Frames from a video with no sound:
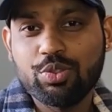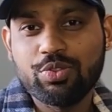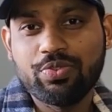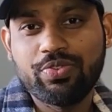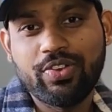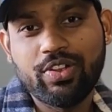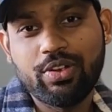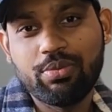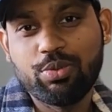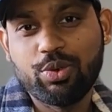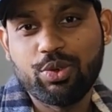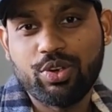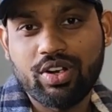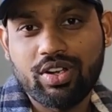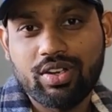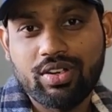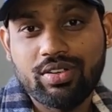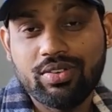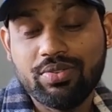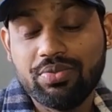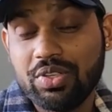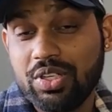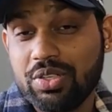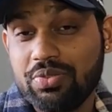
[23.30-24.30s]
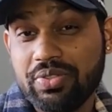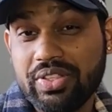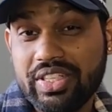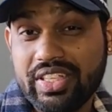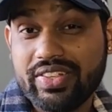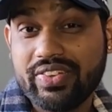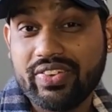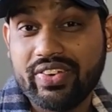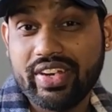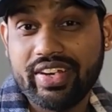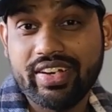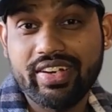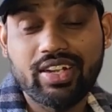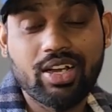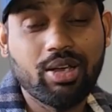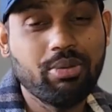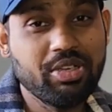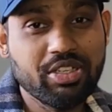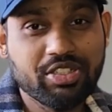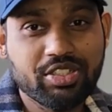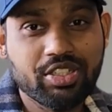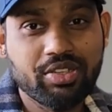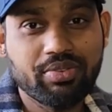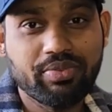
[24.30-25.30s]
to Filmora, where we create
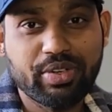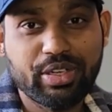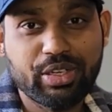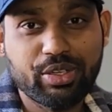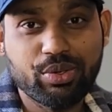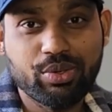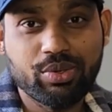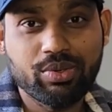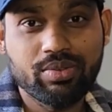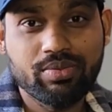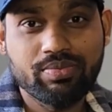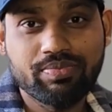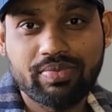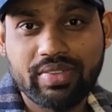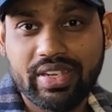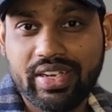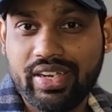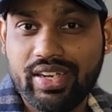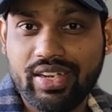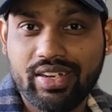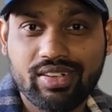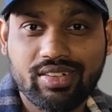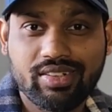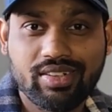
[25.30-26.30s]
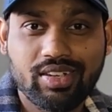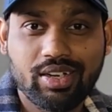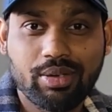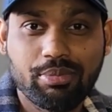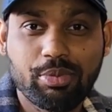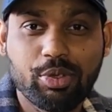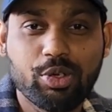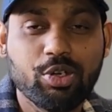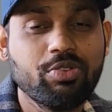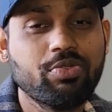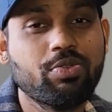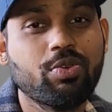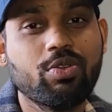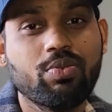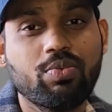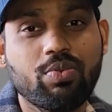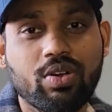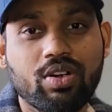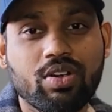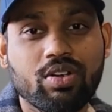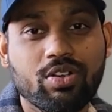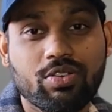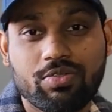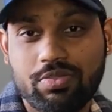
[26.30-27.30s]
amazing video and a beautiful
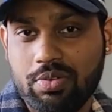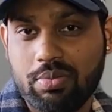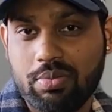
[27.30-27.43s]
world of